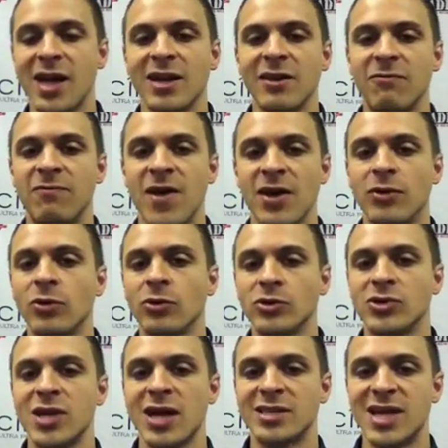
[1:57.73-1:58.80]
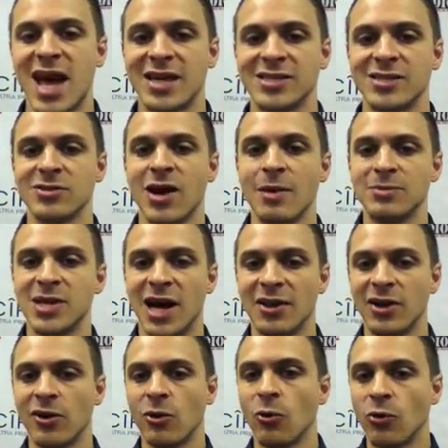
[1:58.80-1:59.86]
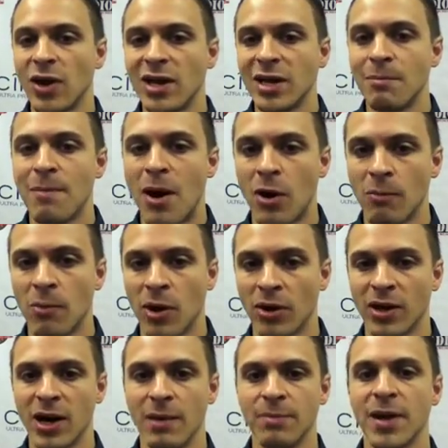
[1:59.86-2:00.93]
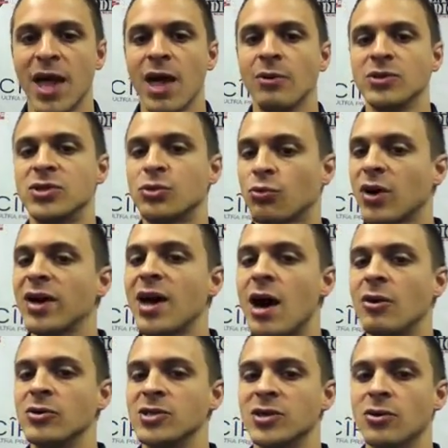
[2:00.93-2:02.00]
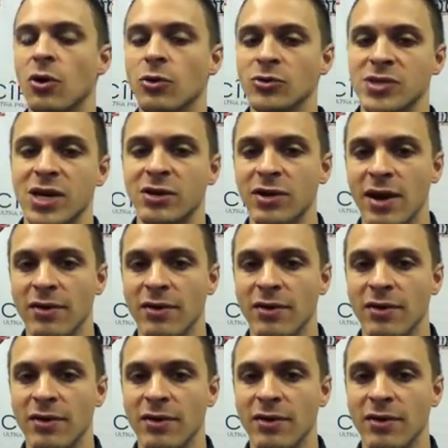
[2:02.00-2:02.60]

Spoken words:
any federal or state taxes lopped on there or any markup, it was $3 at the wholesale